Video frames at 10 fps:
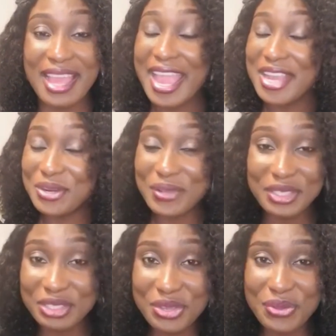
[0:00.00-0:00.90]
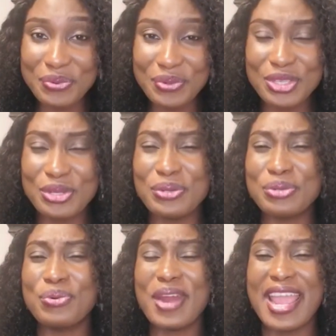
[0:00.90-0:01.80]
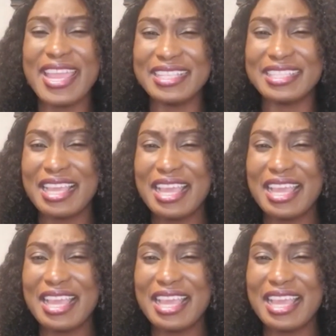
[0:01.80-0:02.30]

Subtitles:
Hey, look at you. You look great.